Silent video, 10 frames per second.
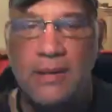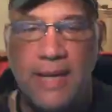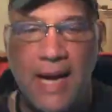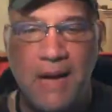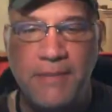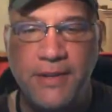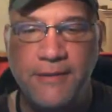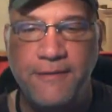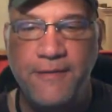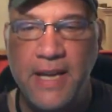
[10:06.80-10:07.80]
Top of the
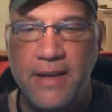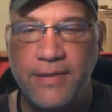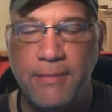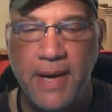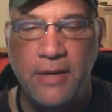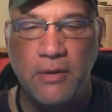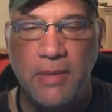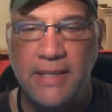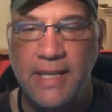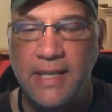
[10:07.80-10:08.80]
fifth, Pedro
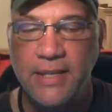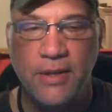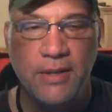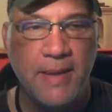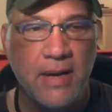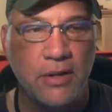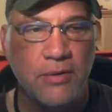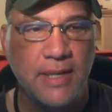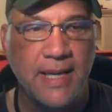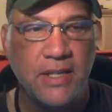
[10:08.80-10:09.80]
Martinez on the mound
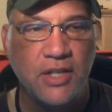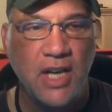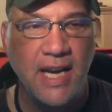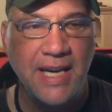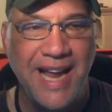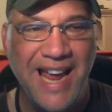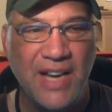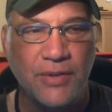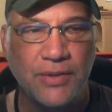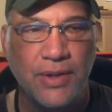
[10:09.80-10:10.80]
going against Shane Andrews,